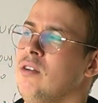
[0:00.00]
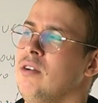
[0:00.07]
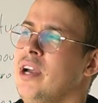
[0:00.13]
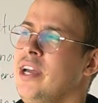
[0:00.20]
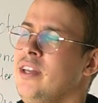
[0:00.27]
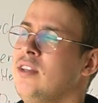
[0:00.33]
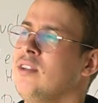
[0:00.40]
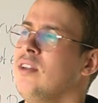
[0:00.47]

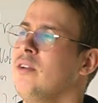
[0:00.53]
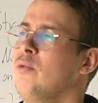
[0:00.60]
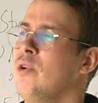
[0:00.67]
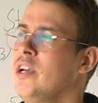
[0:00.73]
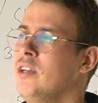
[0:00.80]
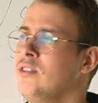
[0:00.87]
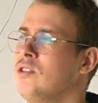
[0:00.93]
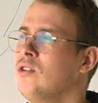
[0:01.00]
right?
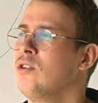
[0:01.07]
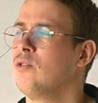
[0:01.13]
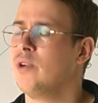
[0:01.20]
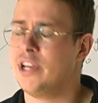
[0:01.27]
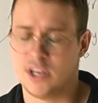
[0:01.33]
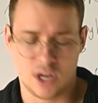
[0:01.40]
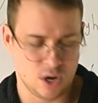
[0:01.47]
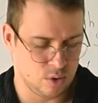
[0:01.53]
So
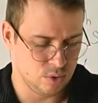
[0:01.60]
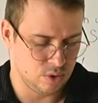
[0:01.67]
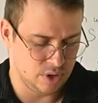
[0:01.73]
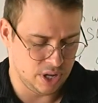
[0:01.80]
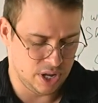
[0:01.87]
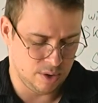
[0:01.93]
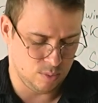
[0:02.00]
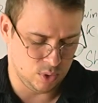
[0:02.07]
right now,
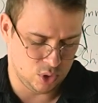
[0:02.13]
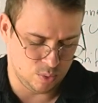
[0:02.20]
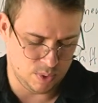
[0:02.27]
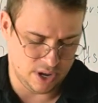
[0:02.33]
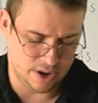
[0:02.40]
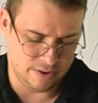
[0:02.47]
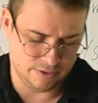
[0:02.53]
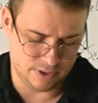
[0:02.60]
today, what do we
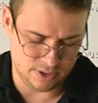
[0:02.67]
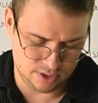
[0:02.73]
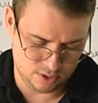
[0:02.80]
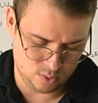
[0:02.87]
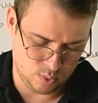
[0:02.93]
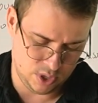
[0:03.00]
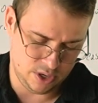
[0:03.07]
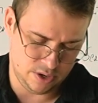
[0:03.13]
have? The
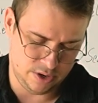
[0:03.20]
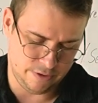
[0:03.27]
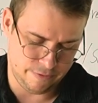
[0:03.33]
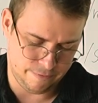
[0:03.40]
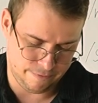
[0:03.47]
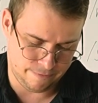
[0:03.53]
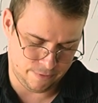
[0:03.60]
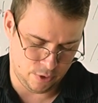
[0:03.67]

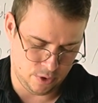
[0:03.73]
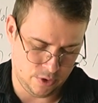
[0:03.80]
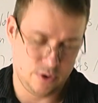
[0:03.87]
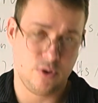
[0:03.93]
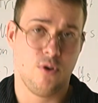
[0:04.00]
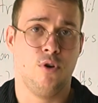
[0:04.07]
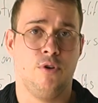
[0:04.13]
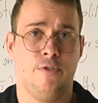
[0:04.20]

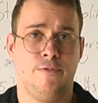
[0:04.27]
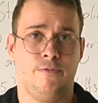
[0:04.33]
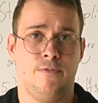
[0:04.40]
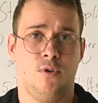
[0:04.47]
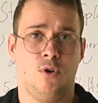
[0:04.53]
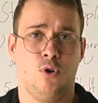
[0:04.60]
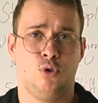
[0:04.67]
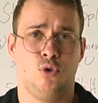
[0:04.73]
23rd of
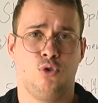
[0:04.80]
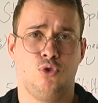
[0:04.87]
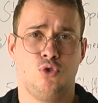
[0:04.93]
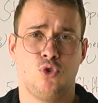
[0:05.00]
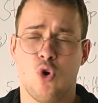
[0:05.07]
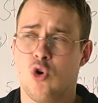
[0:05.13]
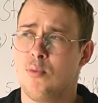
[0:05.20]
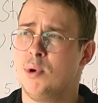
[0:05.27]

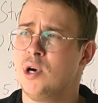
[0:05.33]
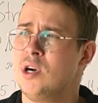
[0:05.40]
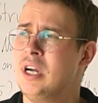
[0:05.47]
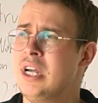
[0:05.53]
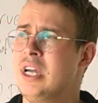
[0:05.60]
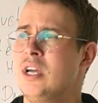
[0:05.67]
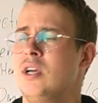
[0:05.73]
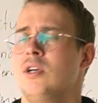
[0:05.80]
October.
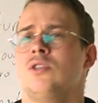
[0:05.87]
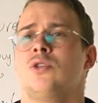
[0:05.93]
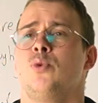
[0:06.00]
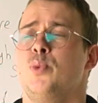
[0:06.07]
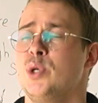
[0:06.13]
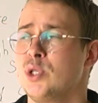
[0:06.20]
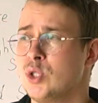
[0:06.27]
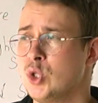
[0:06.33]
So
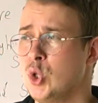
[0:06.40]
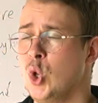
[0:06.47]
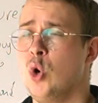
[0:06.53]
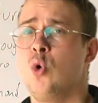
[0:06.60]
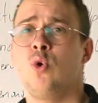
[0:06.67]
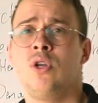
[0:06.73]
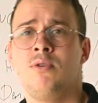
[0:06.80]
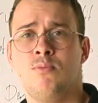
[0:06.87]
we're
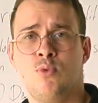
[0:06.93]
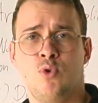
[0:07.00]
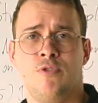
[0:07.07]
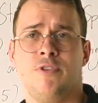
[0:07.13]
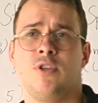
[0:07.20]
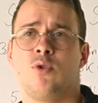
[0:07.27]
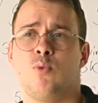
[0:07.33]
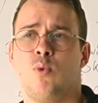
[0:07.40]
slowly
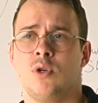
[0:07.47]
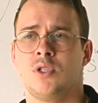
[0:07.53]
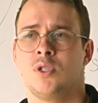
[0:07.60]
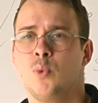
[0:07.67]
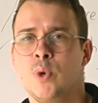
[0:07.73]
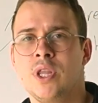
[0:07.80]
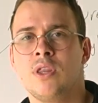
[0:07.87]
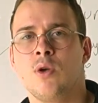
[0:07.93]
moving towards
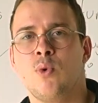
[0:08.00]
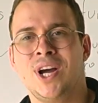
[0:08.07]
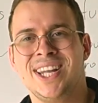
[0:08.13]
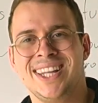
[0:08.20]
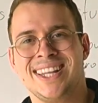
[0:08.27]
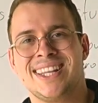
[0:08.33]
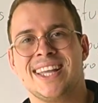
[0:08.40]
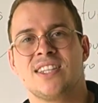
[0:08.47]
winter,
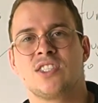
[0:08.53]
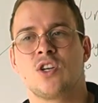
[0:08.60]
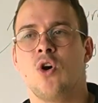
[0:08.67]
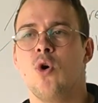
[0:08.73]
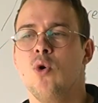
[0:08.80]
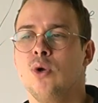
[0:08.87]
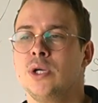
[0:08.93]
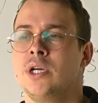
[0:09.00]
right? It gets
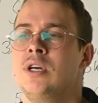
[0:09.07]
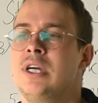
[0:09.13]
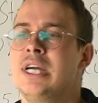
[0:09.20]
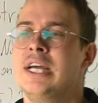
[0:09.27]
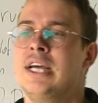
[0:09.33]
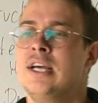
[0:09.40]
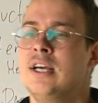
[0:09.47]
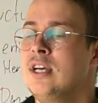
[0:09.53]
colder.
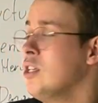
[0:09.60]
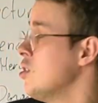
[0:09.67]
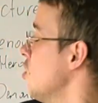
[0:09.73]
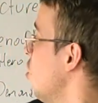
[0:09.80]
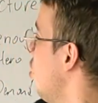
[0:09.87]
So